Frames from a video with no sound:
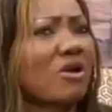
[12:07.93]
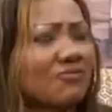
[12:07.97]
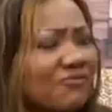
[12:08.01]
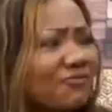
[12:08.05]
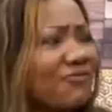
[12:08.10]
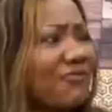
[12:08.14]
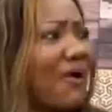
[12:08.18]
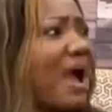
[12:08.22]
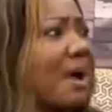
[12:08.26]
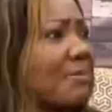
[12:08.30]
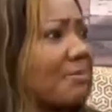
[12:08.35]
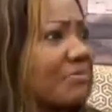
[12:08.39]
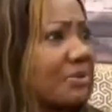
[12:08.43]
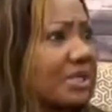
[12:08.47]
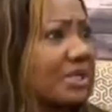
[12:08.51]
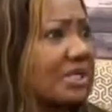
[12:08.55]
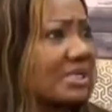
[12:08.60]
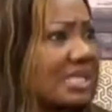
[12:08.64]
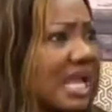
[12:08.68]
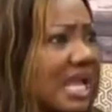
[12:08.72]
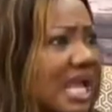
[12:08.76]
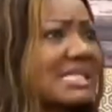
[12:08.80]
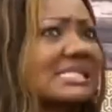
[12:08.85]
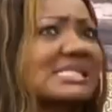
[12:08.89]
bought
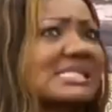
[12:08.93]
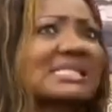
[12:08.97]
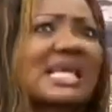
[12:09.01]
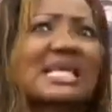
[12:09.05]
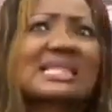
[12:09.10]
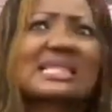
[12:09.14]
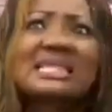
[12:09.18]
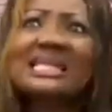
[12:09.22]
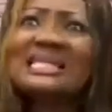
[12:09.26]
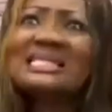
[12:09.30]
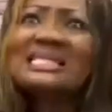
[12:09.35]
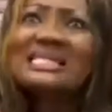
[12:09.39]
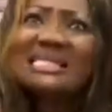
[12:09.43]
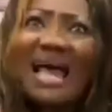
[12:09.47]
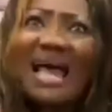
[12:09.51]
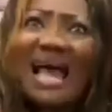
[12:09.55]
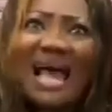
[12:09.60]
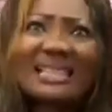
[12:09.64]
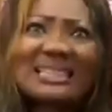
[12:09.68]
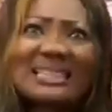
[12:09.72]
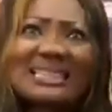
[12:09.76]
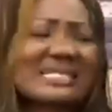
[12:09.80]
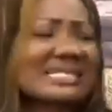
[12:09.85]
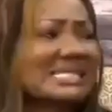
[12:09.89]
fabrics, and said,
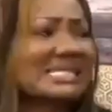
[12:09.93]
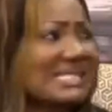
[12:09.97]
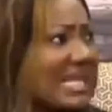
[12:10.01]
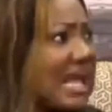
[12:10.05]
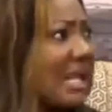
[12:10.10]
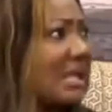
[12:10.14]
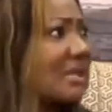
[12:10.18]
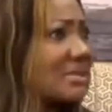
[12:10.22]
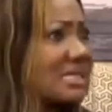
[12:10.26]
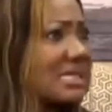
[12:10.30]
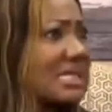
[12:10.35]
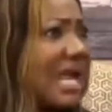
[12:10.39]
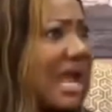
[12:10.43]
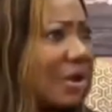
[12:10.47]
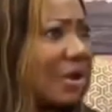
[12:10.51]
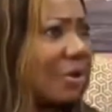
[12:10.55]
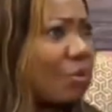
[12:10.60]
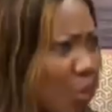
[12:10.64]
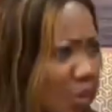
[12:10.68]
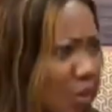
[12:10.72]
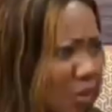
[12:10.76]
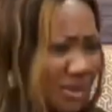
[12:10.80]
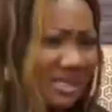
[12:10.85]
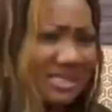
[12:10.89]
these are the styles
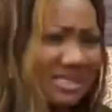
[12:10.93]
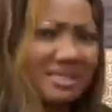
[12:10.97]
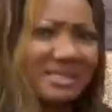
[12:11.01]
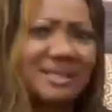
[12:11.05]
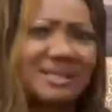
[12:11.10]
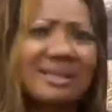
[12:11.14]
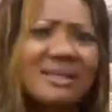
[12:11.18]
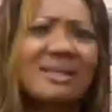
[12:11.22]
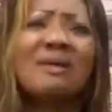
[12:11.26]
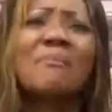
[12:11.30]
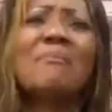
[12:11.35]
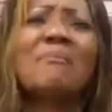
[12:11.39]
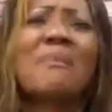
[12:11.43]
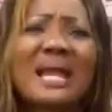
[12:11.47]
I want.